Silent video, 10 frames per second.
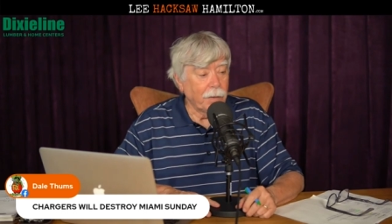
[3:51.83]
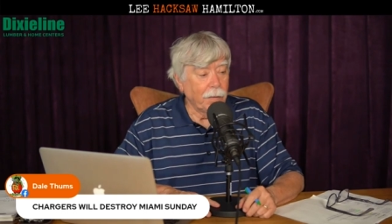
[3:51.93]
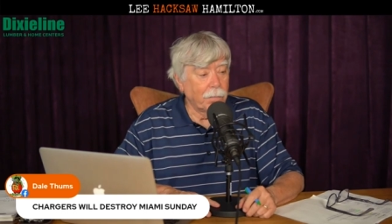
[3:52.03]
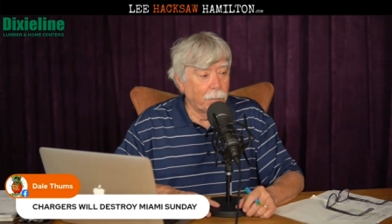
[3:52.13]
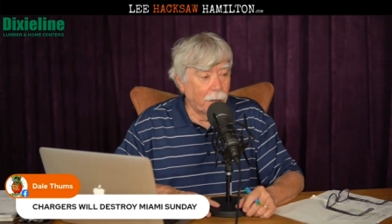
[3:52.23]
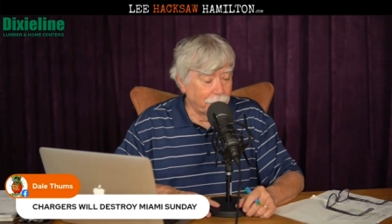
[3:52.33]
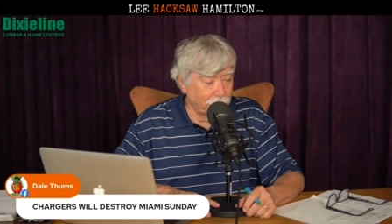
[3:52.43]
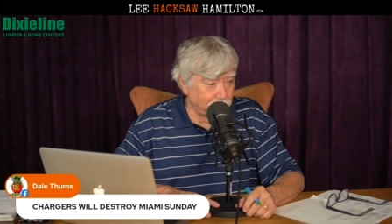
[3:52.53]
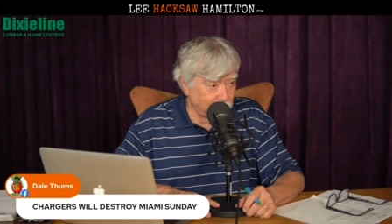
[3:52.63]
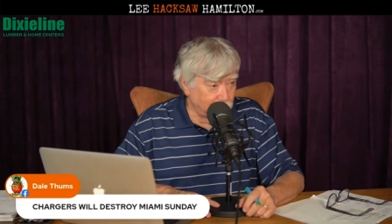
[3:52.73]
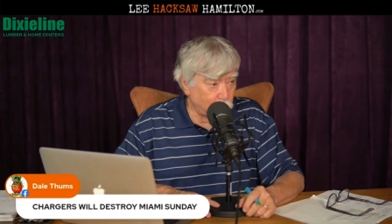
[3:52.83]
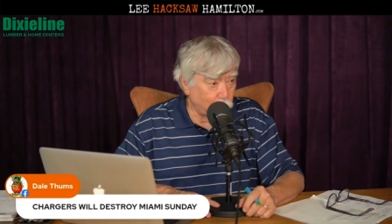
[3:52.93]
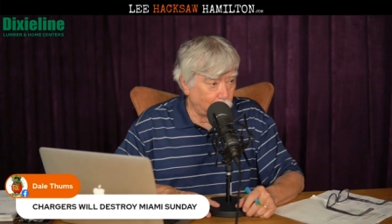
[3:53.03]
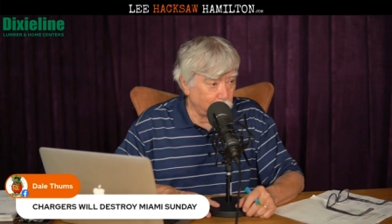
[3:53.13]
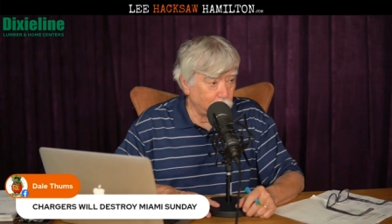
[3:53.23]
But the
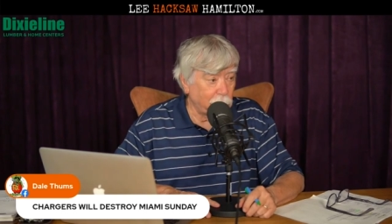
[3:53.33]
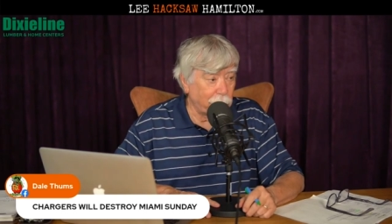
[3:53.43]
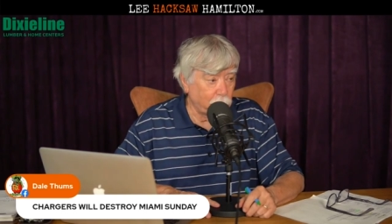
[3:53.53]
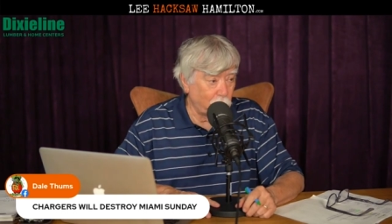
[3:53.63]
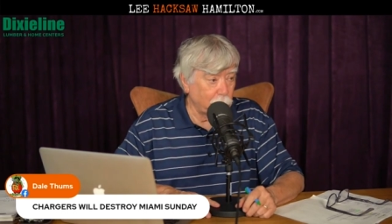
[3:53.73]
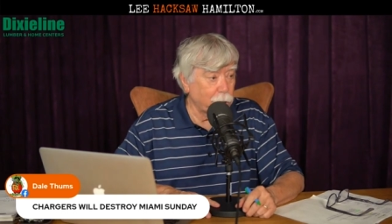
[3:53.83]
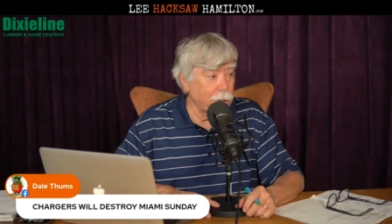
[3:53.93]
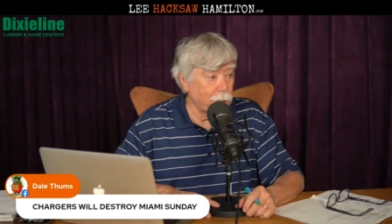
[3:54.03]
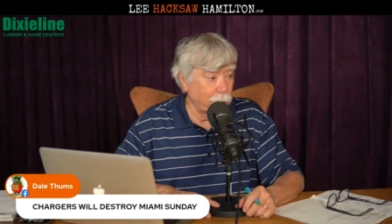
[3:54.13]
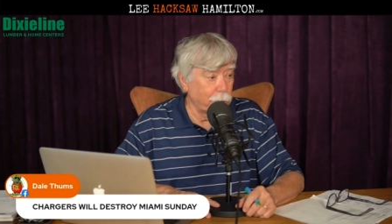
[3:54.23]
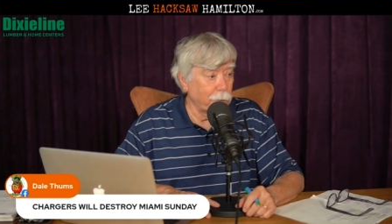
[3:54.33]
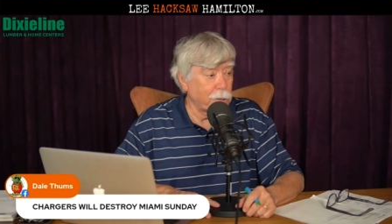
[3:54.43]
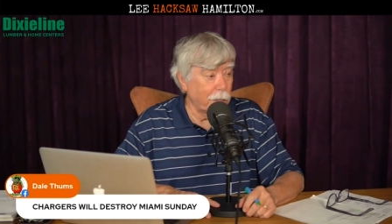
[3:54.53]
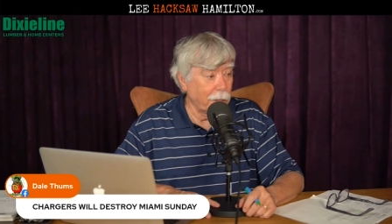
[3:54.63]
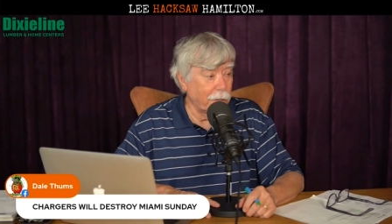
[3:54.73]
Chargers have questions in their
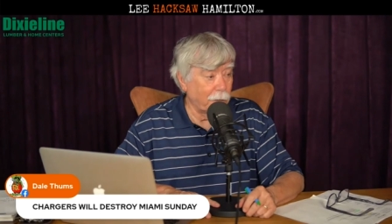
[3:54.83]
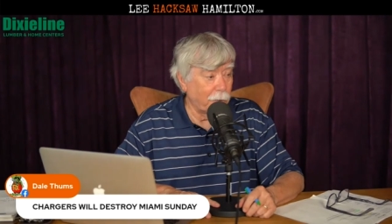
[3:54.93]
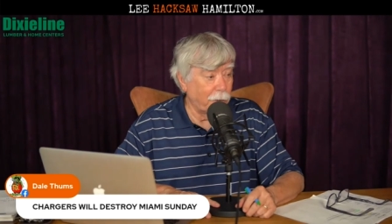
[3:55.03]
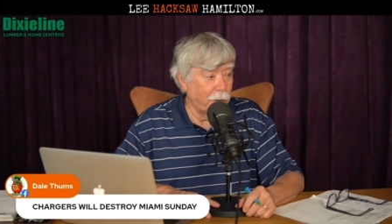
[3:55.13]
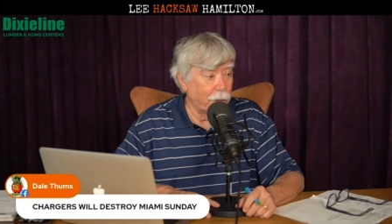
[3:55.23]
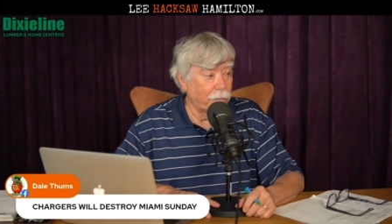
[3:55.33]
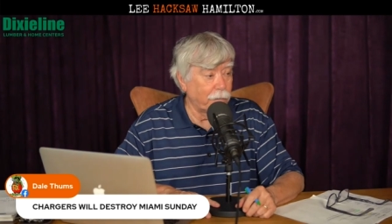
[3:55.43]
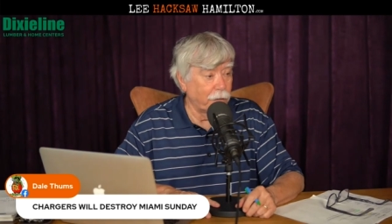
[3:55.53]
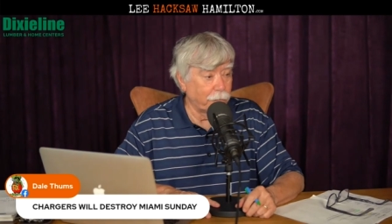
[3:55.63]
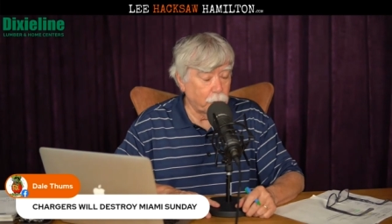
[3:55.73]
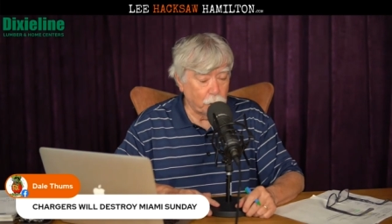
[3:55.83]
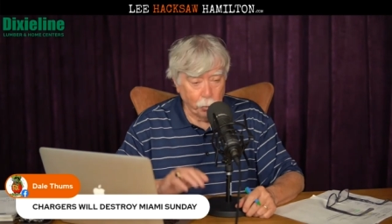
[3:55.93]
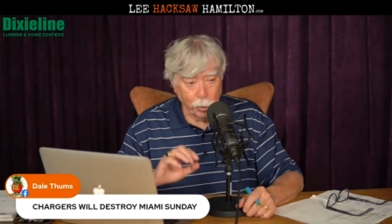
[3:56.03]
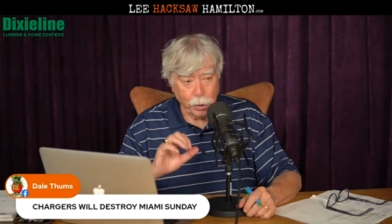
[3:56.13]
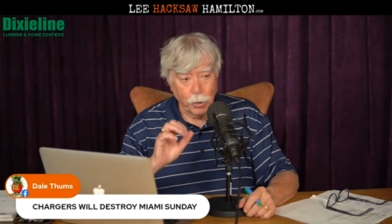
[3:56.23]
secondary. And if, if
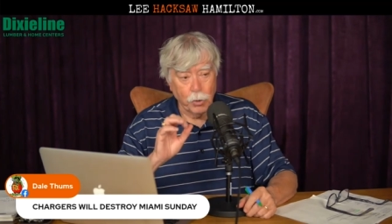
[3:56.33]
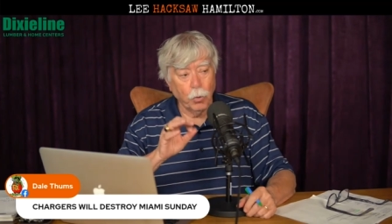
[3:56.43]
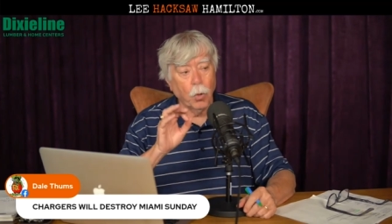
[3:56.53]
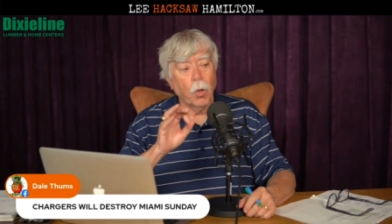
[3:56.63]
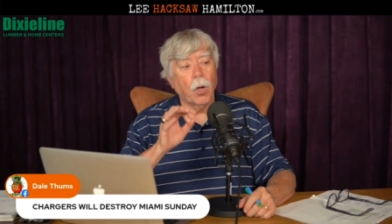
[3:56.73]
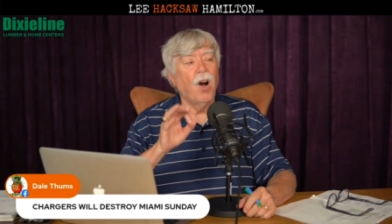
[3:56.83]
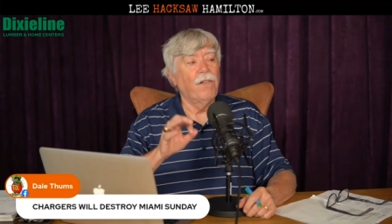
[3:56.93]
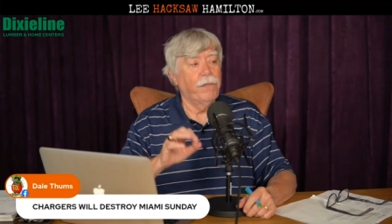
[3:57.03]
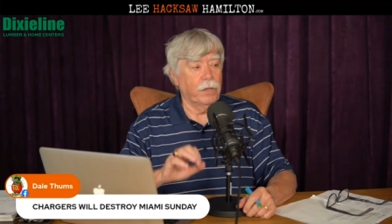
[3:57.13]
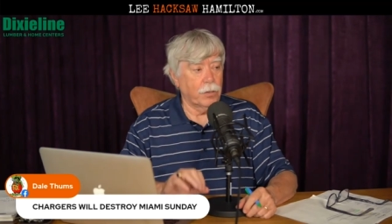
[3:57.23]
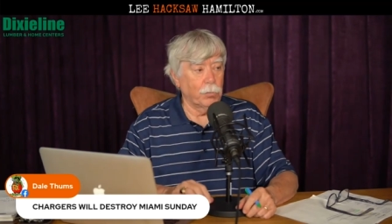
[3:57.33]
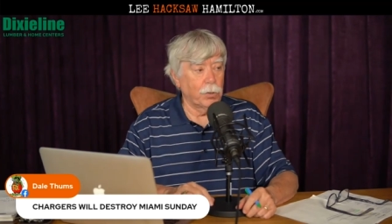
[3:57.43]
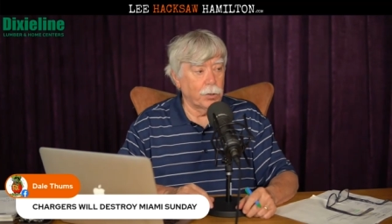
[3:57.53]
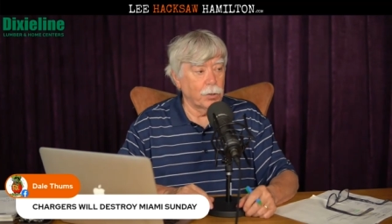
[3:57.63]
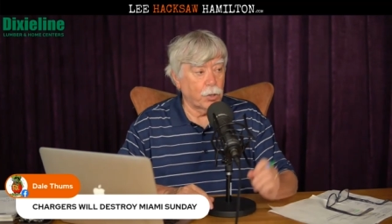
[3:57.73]
Tua's new look offense,
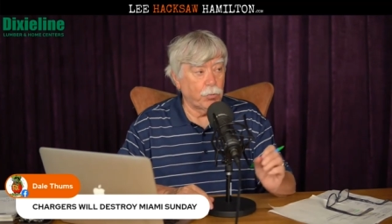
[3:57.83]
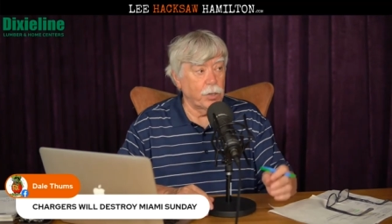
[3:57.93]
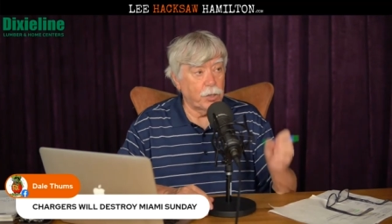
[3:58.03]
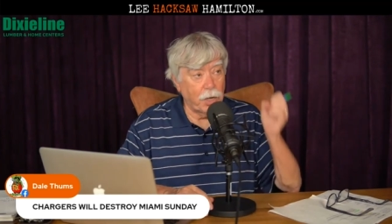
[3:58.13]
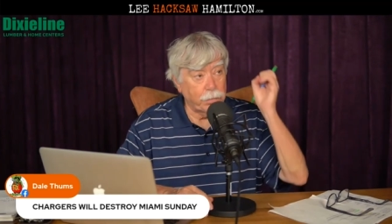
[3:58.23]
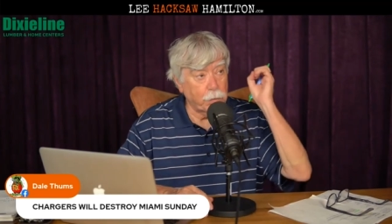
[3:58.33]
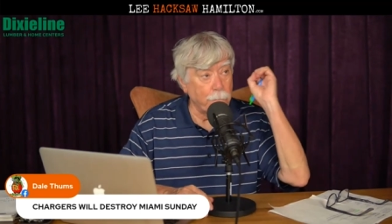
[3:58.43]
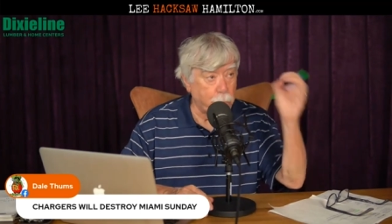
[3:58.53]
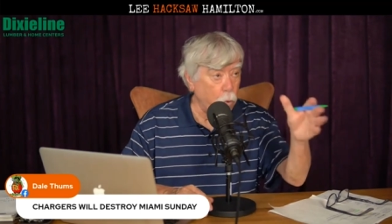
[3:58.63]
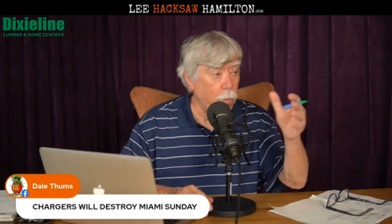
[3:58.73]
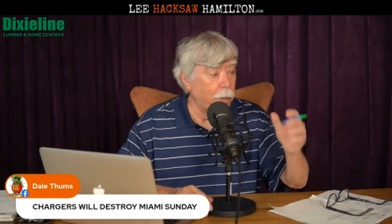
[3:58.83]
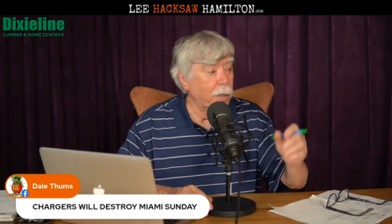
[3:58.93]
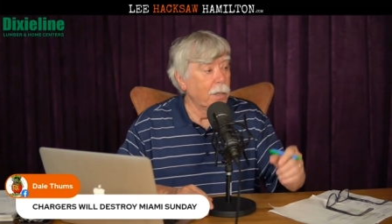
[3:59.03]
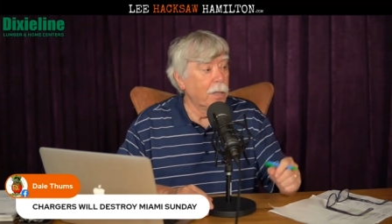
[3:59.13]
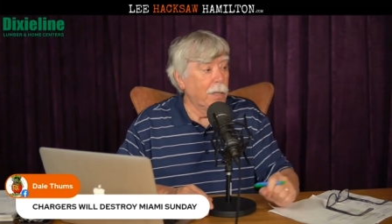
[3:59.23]
which is three steps, boom,
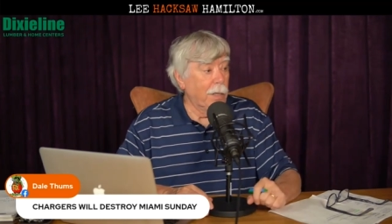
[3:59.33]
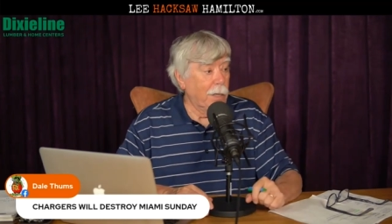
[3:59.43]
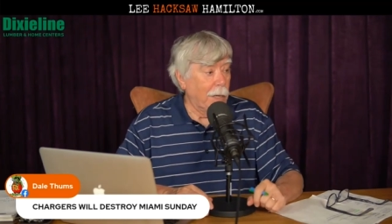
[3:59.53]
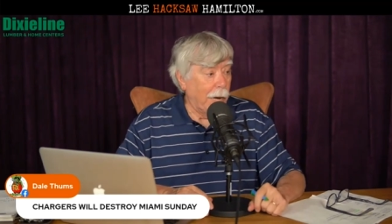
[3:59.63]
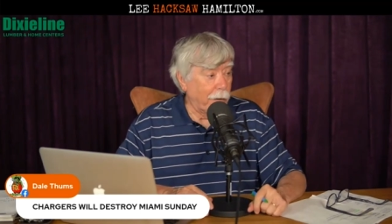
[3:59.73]
out of